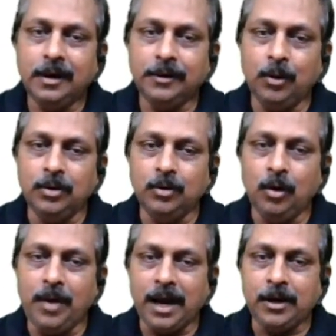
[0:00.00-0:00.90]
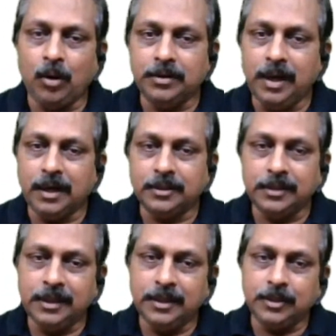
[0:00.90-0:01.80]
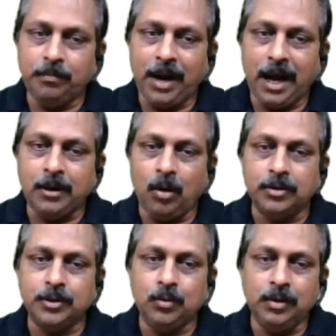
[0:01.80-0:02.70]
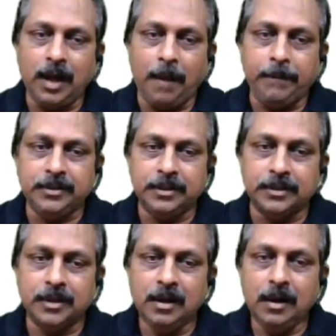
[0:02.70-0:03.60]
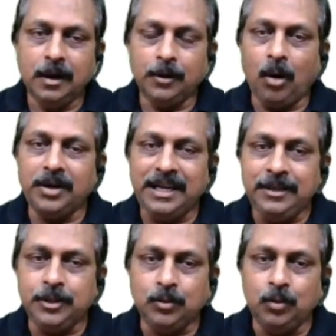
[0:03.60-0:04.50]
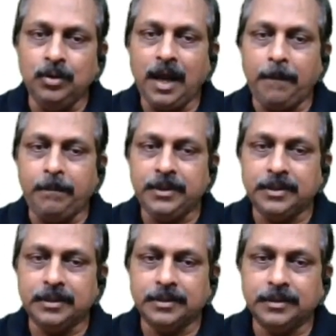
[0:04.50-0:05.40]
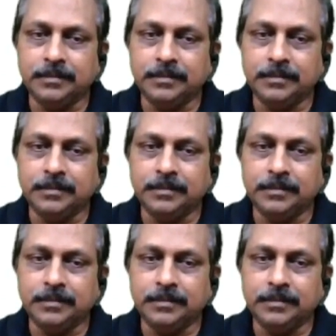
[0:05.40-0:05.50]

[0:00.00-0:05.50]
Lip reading: Don't go back on that. Yes, back on school campuses, not in school campuses.